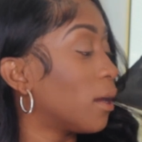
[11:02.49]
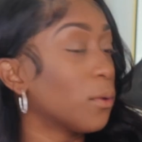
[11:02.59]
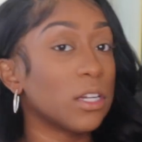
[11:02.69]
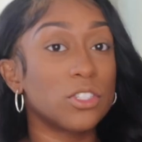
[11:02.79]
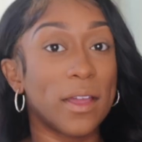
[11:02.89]
I'm
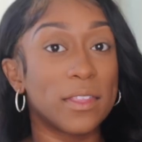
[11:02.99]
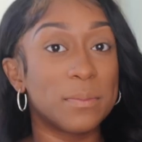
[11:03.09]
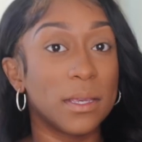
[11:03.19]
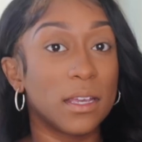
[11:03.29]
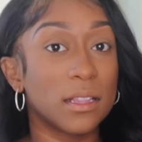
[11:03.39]
going to try this
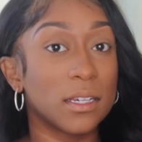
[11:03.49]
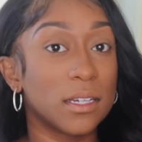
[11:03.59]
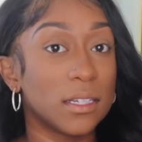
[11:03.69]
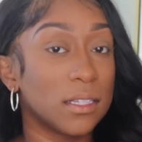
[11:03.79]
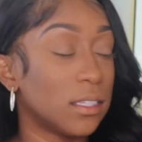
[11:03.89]
pink color,
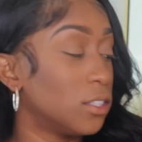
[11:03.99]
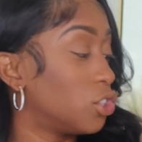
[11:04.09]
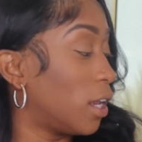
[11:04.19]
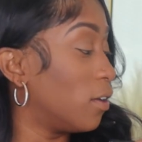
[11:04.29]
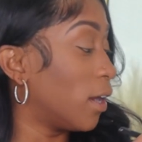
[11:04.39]
this
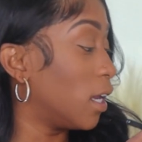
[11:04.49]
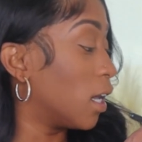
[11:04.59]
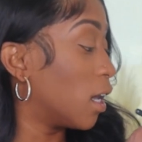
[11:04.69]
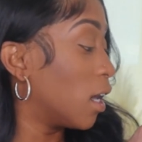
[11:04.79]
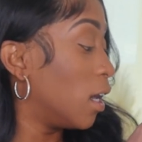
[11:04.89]
shade right
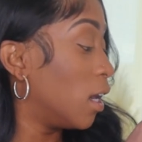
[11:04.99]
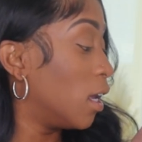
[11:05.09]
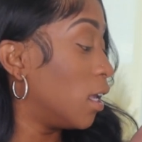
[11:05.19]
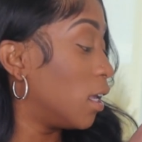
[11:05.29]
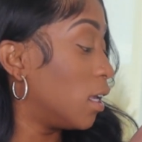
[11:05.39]
here,
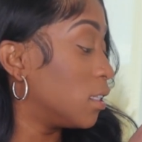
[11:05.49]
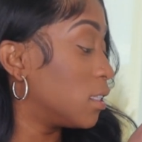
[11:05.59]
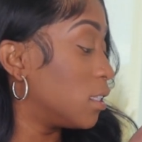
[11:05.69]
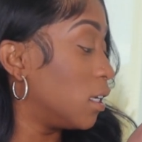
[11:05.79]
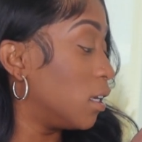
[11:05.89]
and
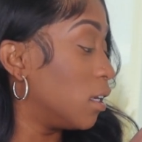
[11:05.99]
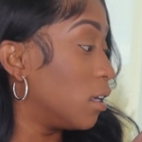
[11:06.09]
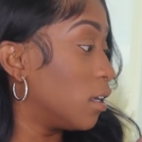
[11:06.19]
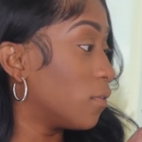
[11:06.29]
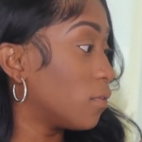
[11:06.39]

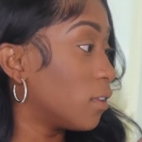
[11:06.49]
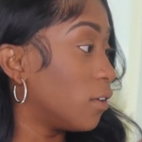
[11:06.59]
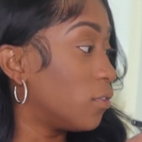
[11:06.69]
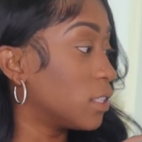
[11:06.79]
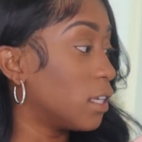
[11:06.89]
see
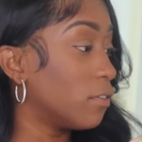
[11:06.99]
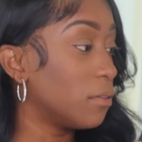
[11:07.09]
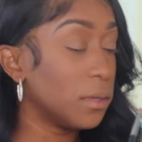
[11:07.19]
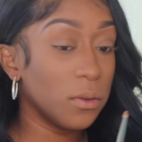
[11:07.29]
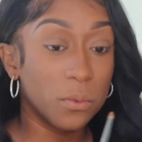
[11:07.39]
if it's
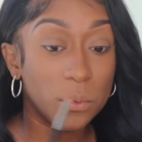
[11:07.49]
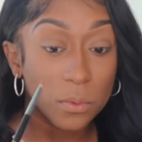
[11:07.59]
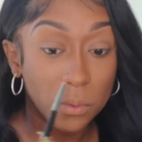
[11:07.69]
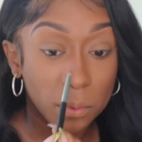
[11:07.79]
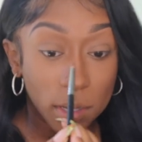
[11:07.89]
giving me
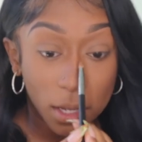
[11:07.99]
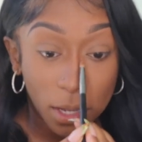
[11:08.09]
what